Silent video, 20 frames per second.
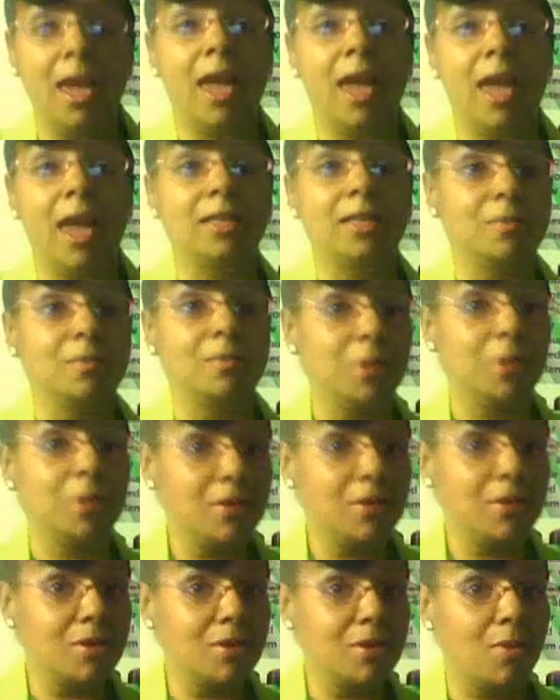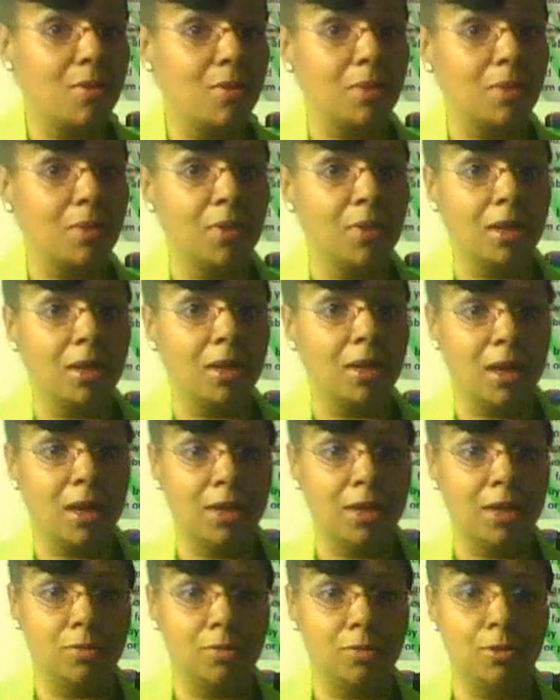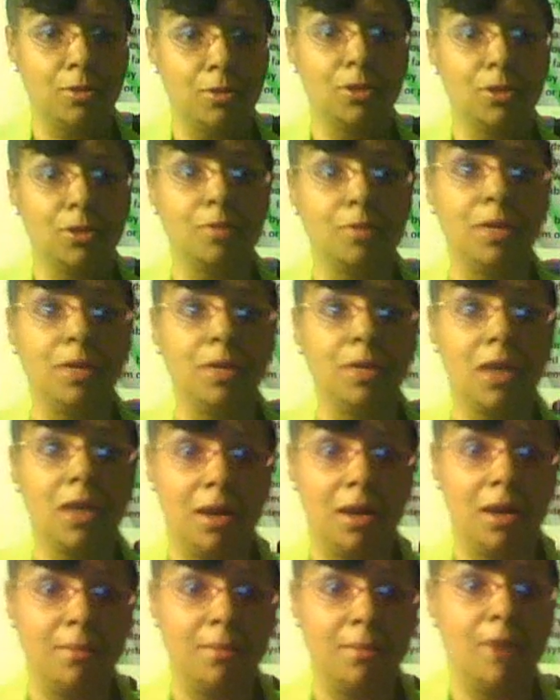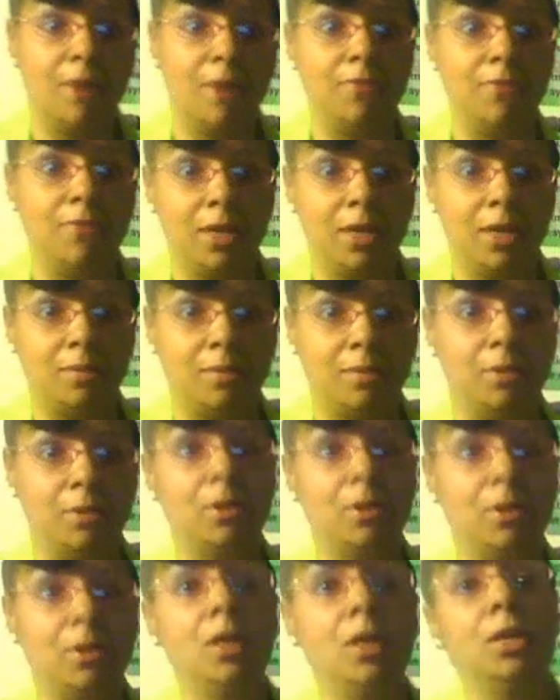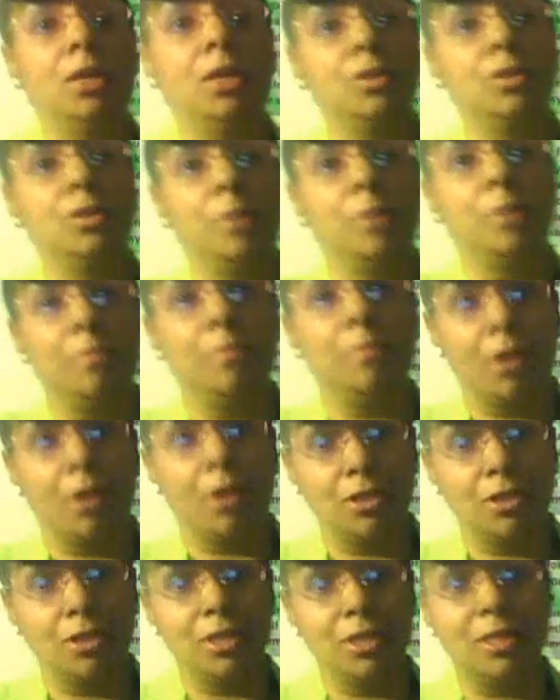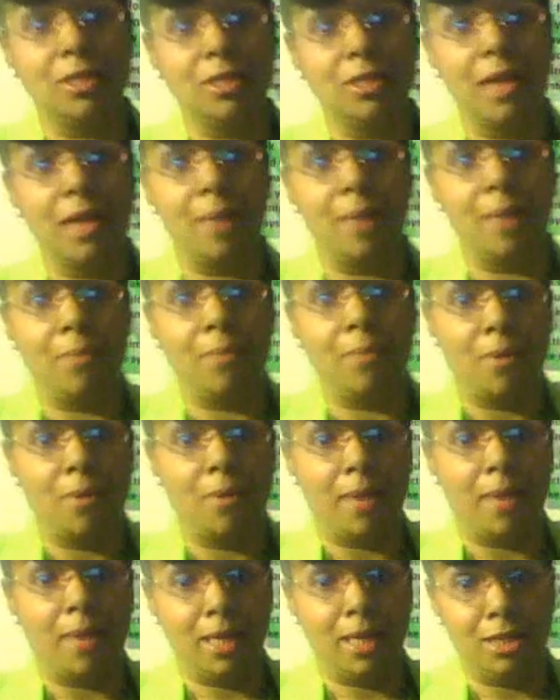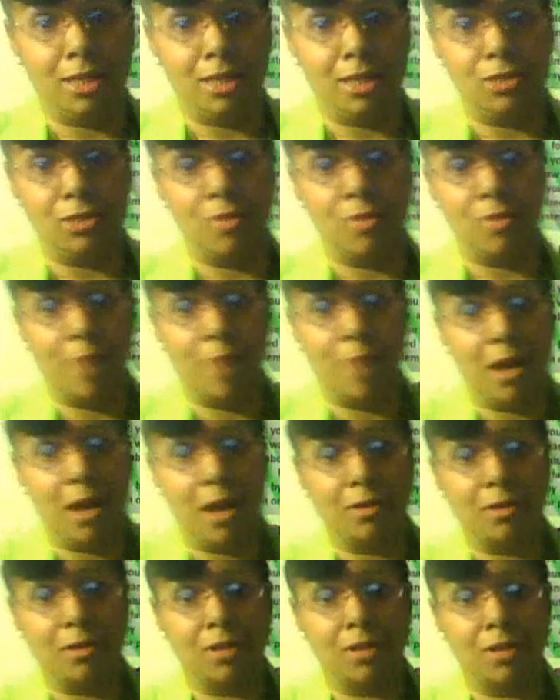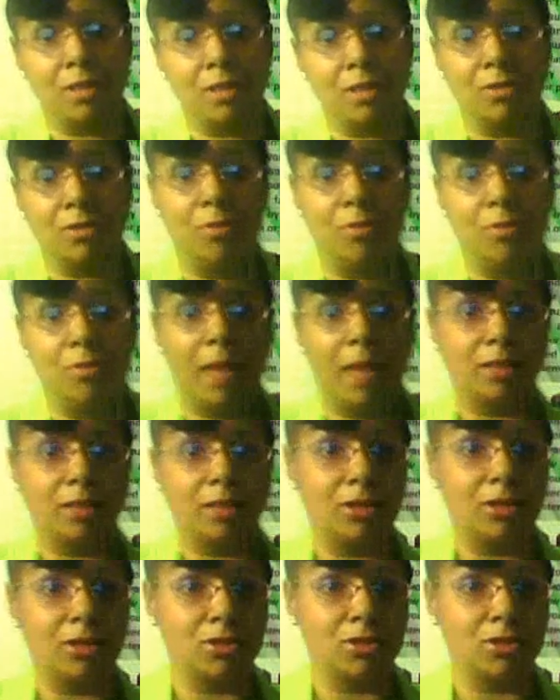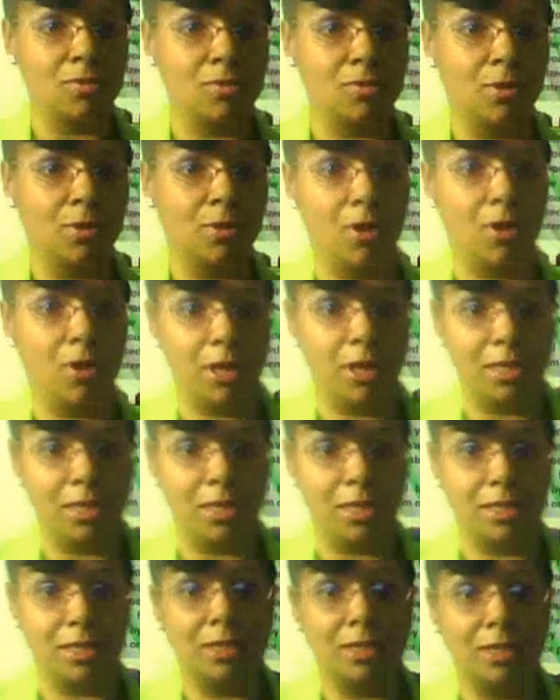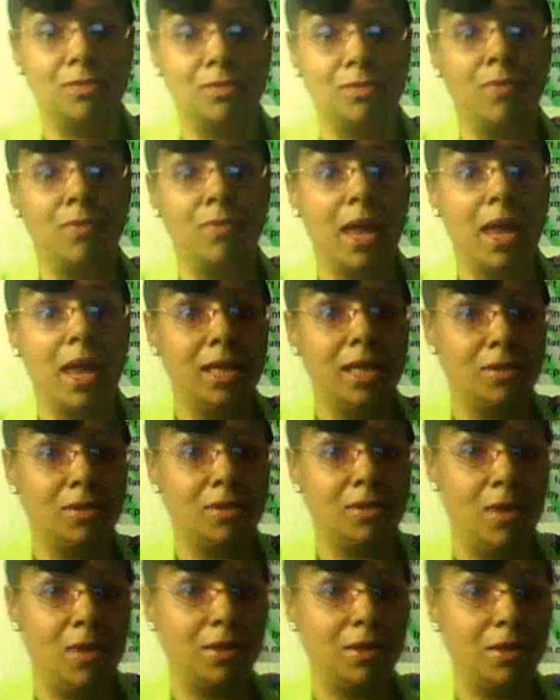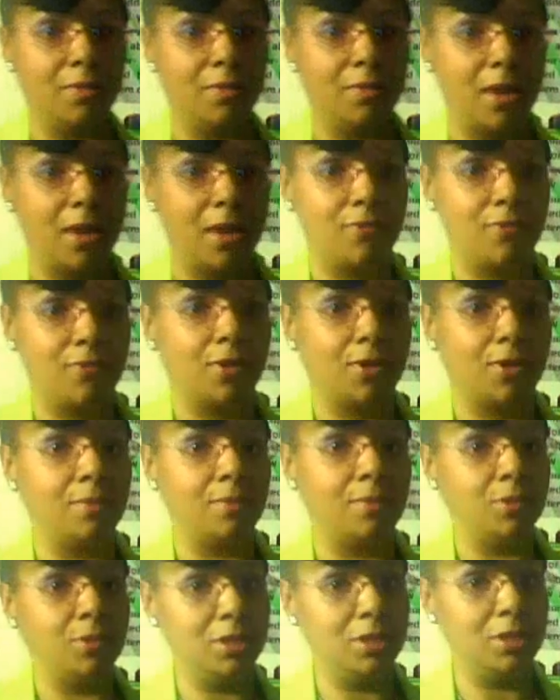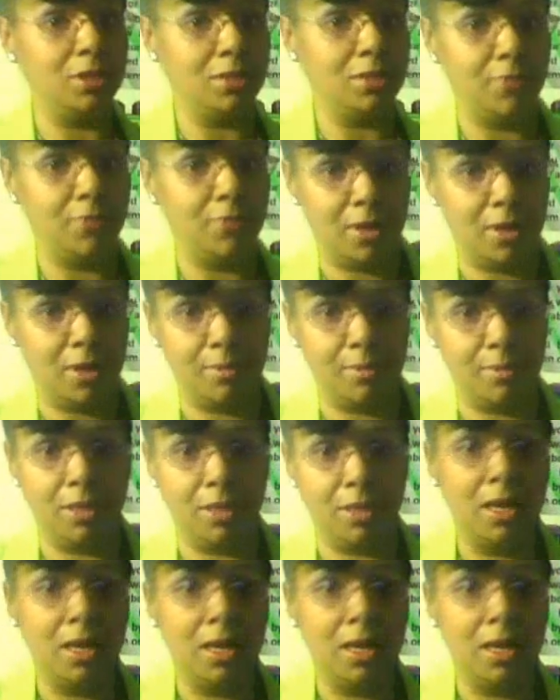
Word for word: and superior work product contributions become available to be purchased and bought by industry buyers and sold back to consumer audiences to raise quality of life for community development,